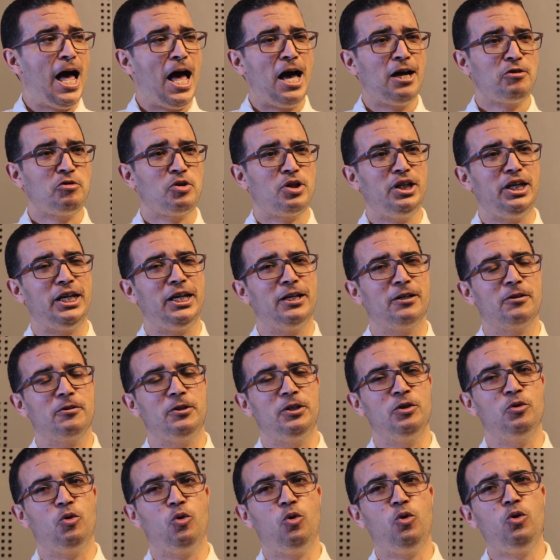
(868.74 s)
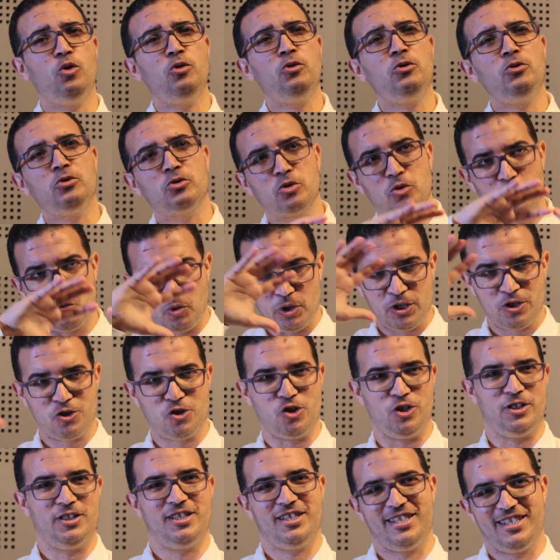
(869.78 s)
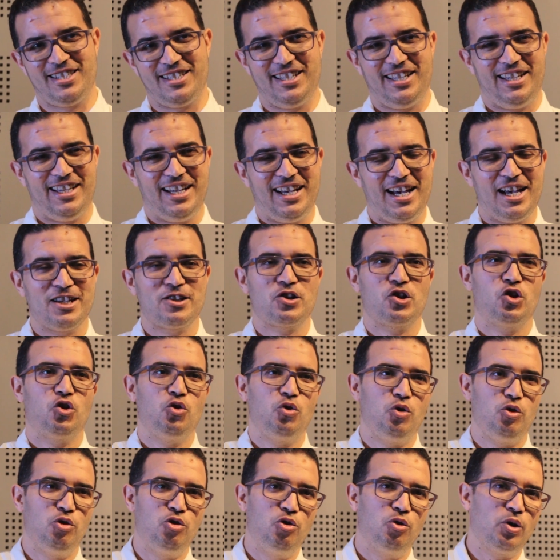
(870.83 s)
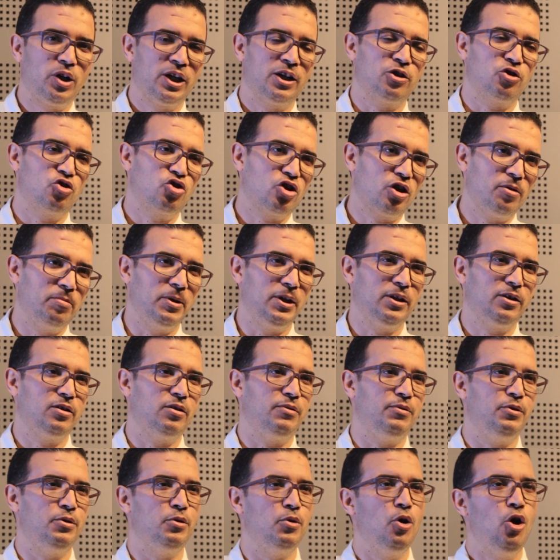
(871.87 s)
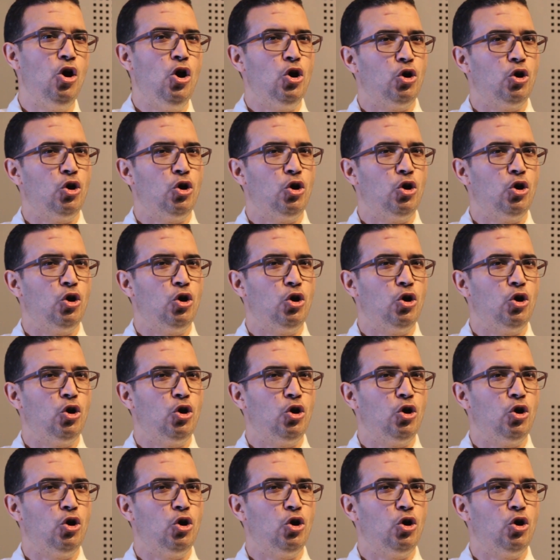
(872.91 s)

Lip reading: Actually, here, in all the questions asked to you during a job interview,